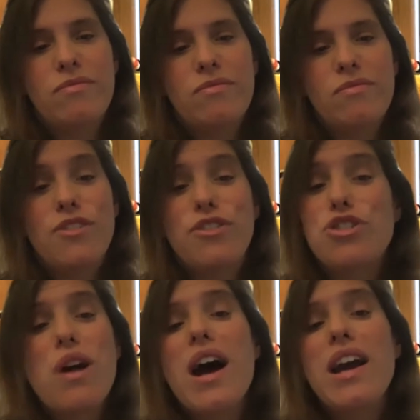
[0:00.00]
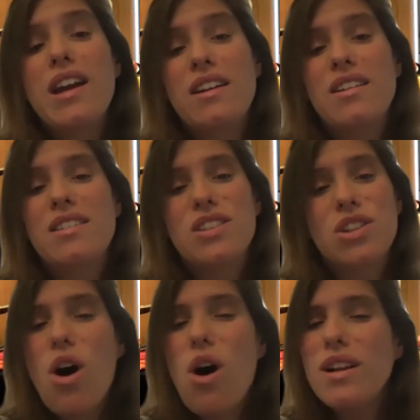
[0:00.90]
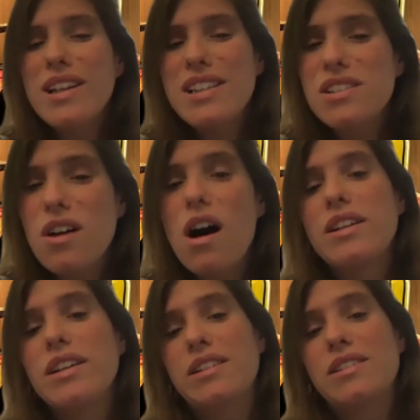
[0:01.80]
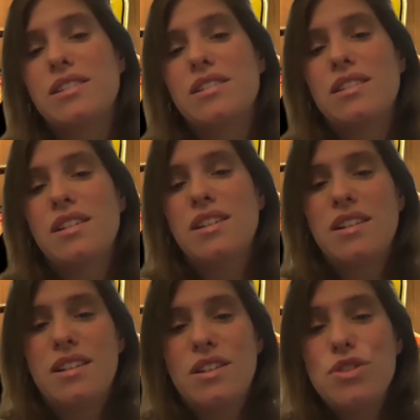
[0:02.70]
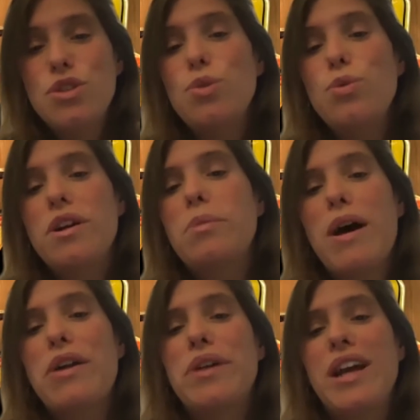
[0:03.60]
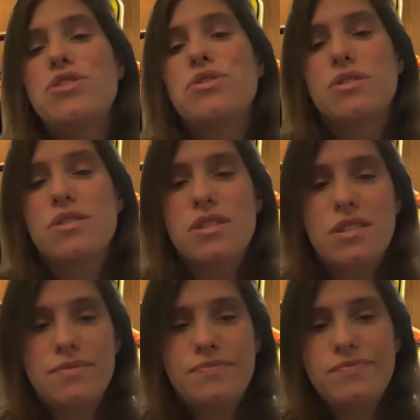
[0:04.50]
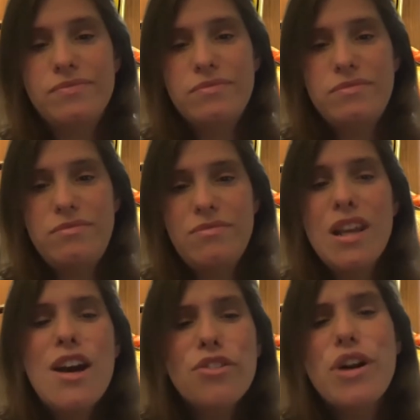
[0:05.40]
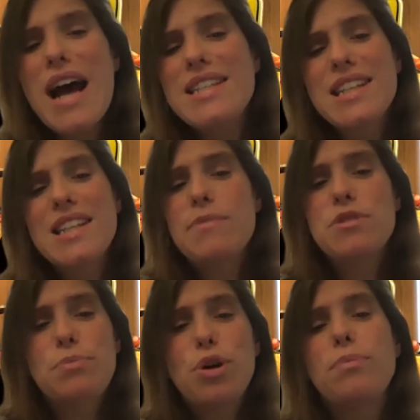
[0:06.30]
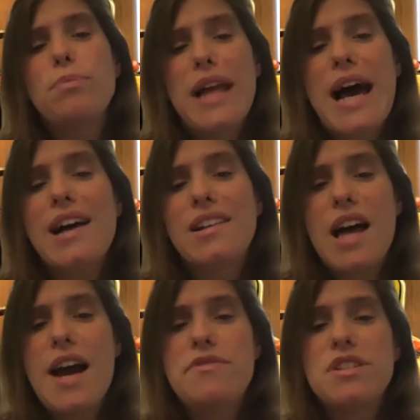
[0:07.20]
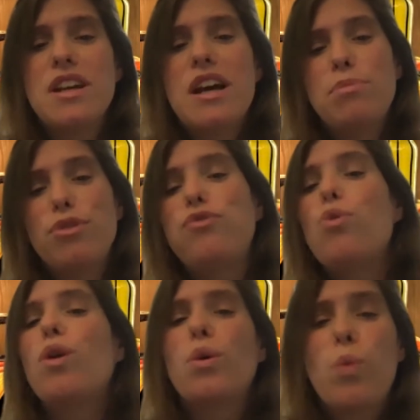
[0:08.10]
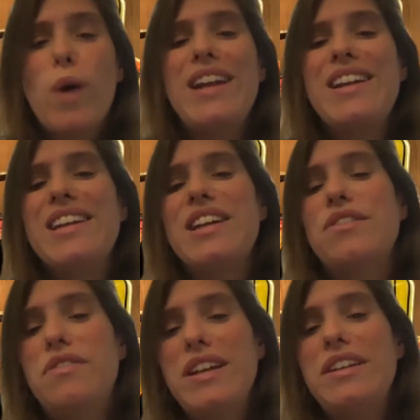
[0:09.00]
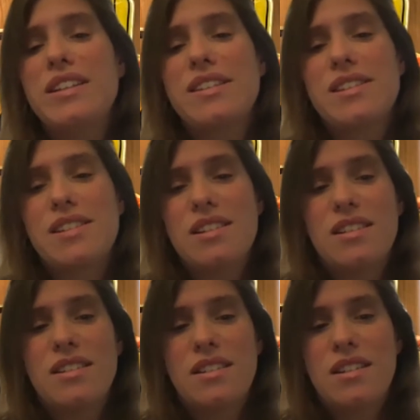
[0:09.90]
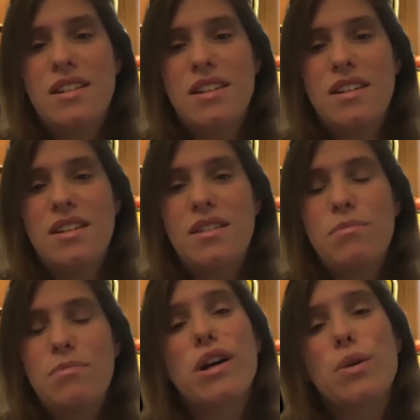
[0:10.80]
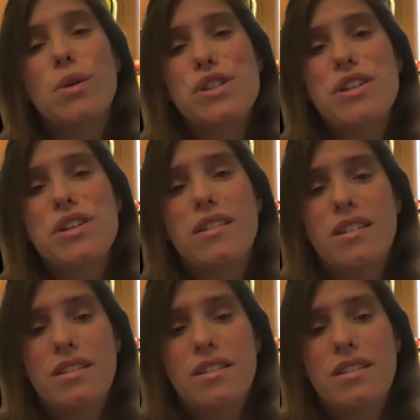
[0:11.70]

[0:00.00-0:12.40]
For trying to call his colleagues to their better angels, for asking them to put Black lives before white inconvenience, Parker was shunned.